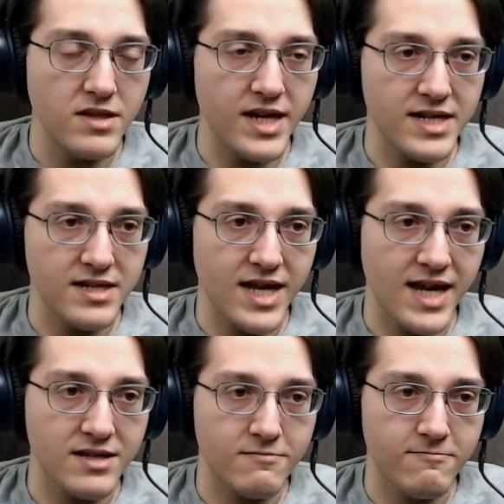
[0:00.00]
That
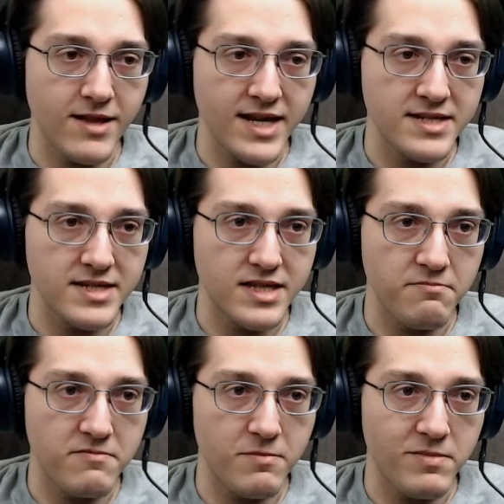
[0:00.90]
that that is
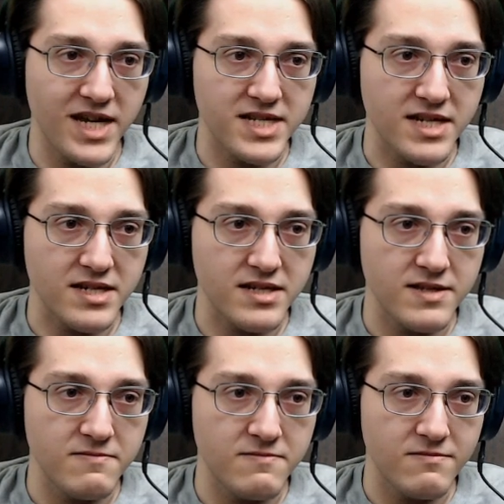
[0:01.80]
the the
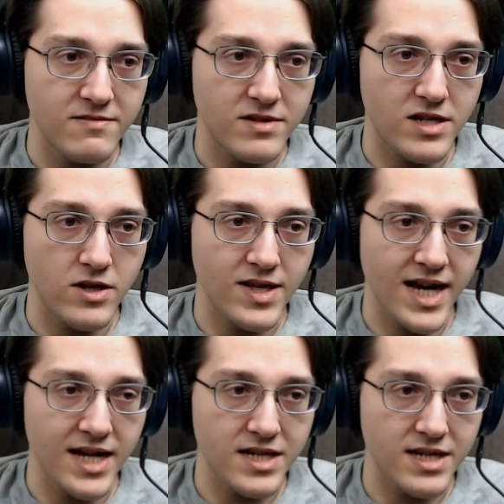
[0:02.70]
basics to
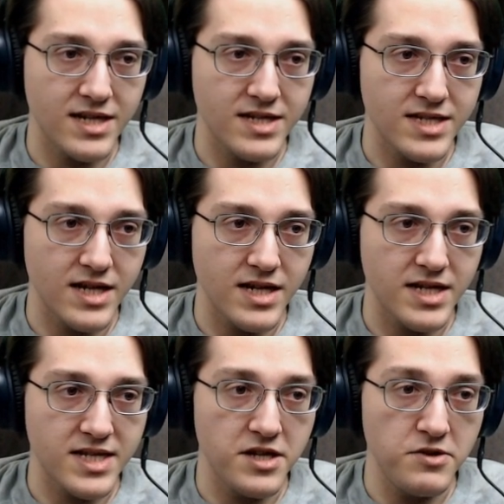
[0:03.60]
that. It's a
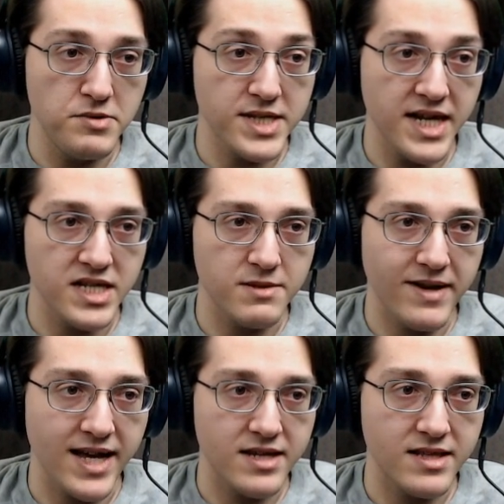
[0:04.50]
it's a new science
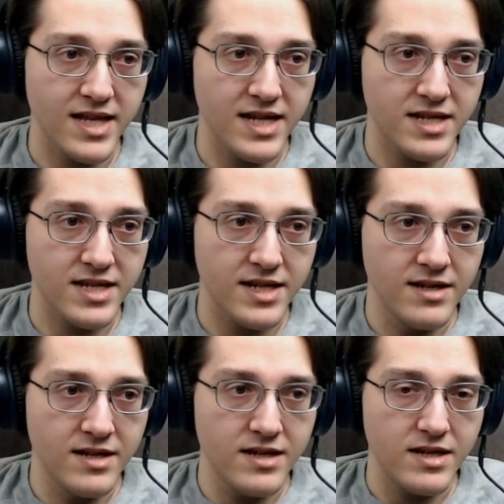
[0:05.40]
pack that
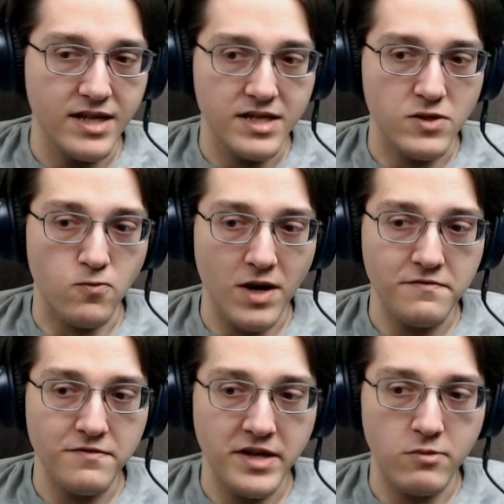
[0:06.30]
is
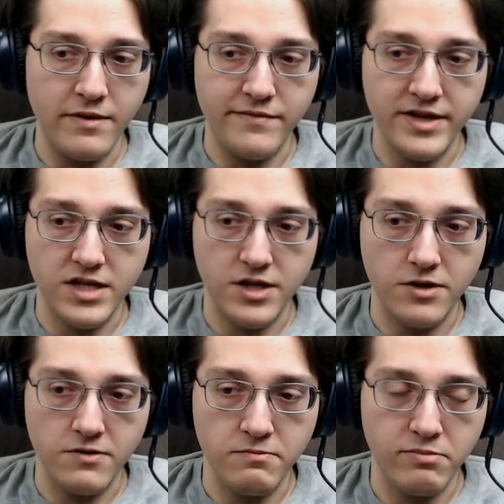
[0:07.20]
roughly equivalent
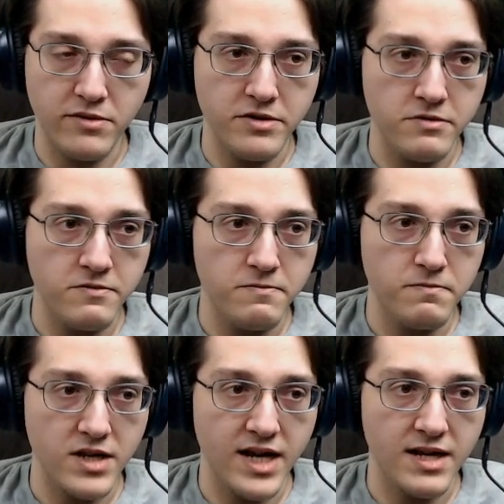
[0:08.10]
to blue.
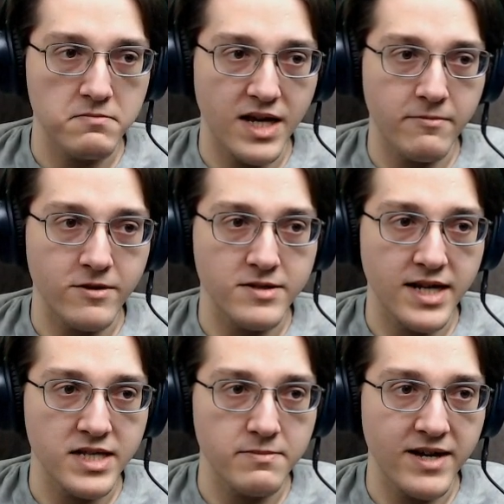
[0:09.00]
Yeah, chemical
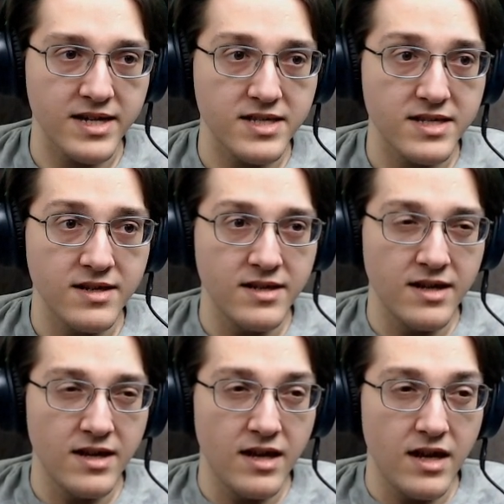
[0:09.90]
science packs.
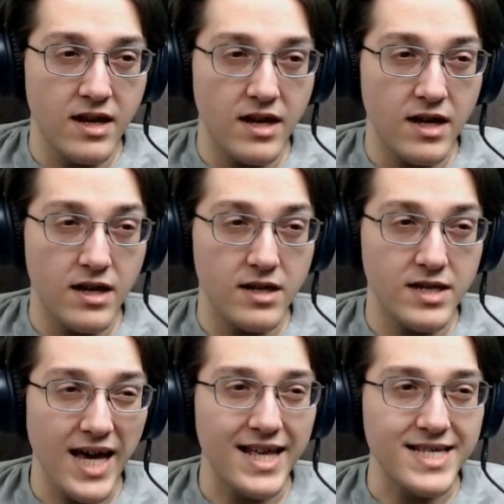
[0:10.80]

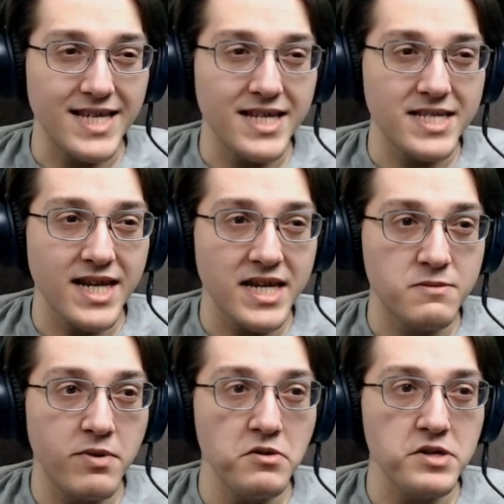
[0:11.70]
Yeah, see, this
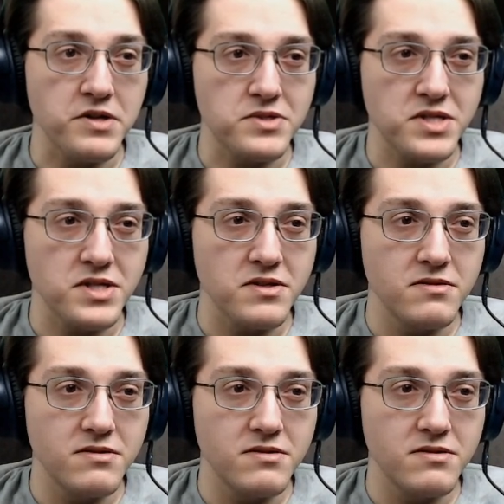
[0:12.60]
takes Bodos.